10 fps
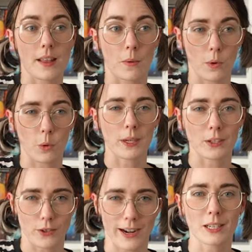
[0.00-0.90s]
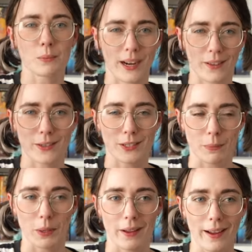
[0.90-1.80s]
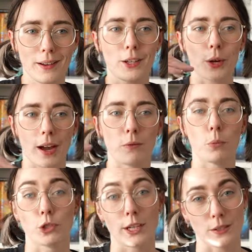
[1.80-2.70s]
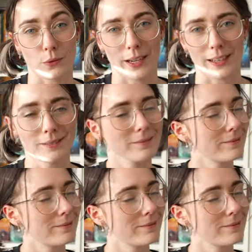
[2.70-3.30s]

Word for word: that will be distracted by other stimuli, you have more chance of reading.